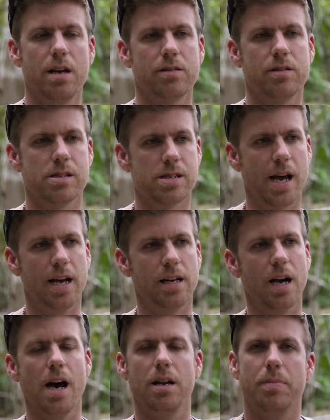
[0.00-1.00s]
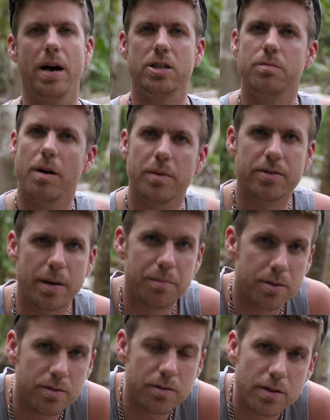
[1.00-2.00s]
to stay at the Pachamama
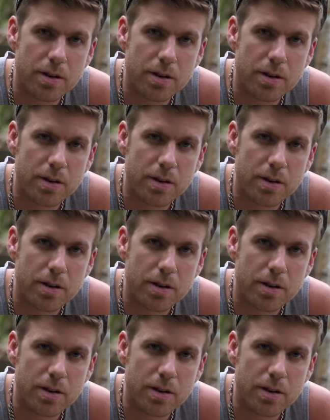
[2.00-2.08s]
Temple,